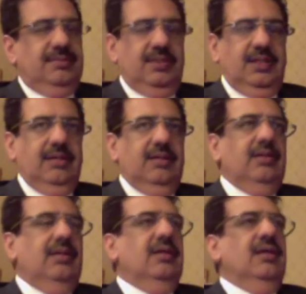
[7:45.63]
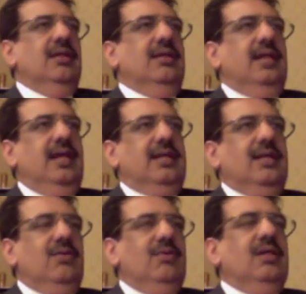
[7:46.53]
Okay, that
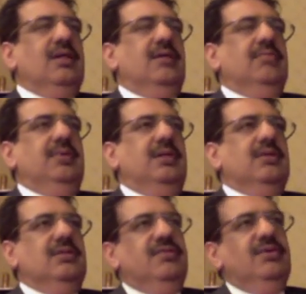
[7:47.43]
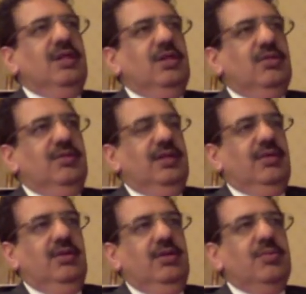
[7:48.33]
can only come because if you innovate
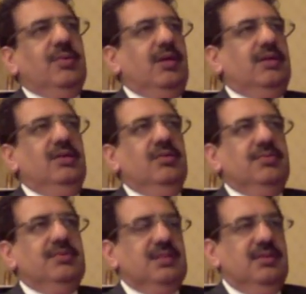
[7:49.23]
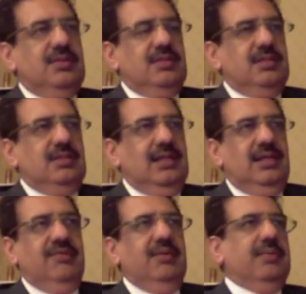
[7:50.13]
on new product, new services at
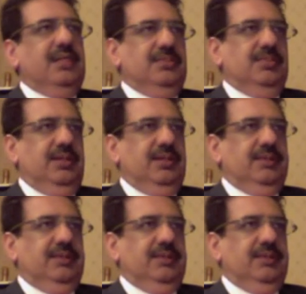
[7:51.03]
different price point.